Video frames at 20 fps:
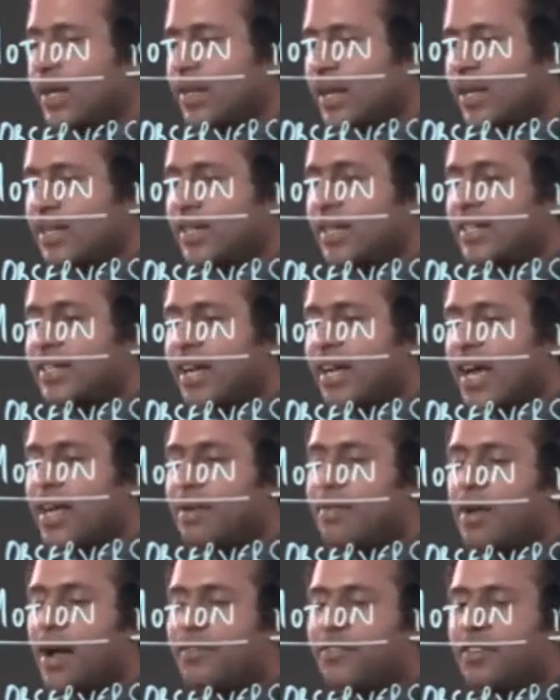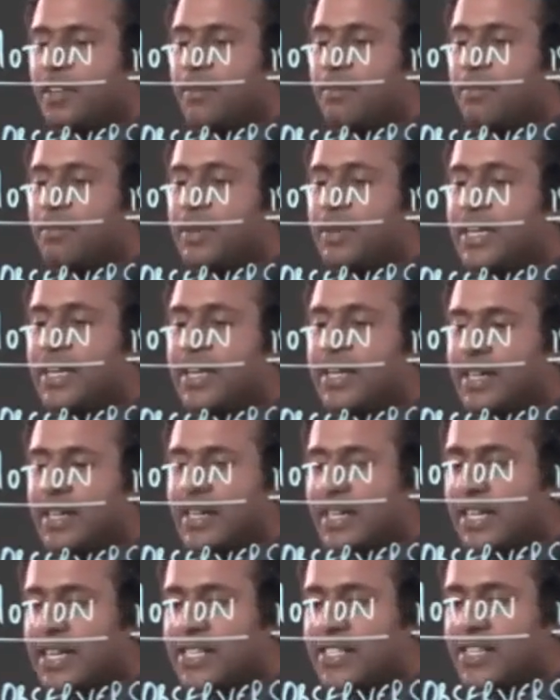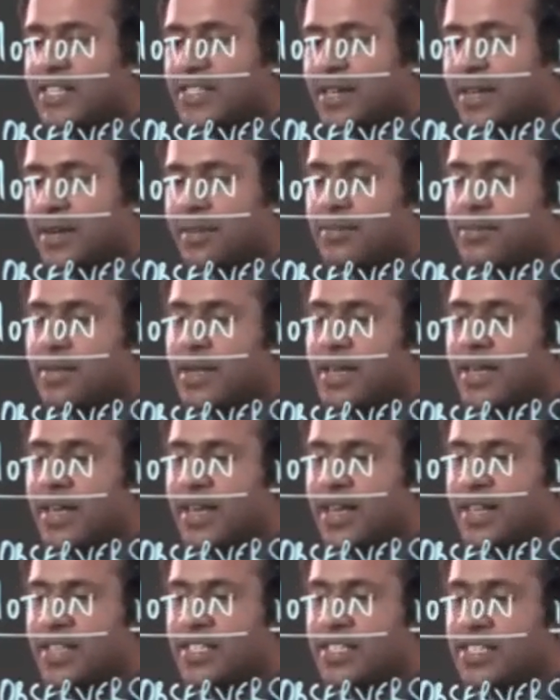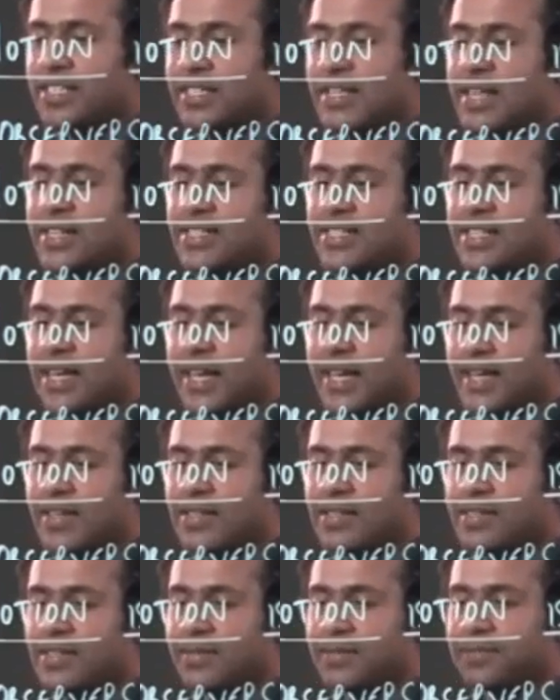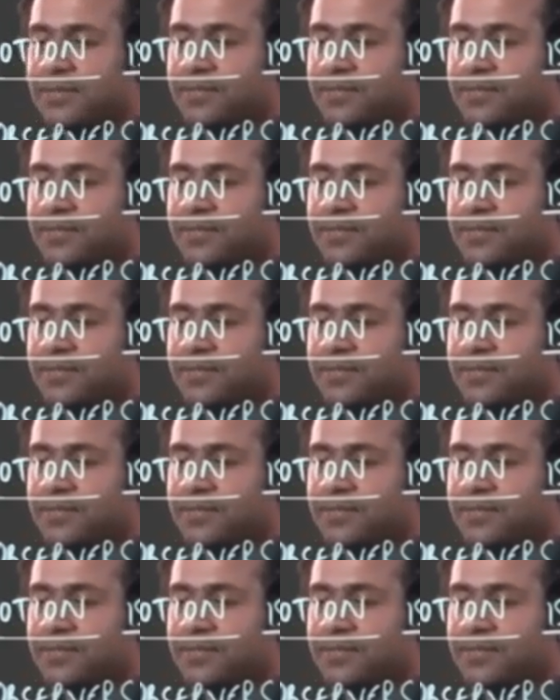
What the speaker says: that the time after B reaches him is 10 seconds.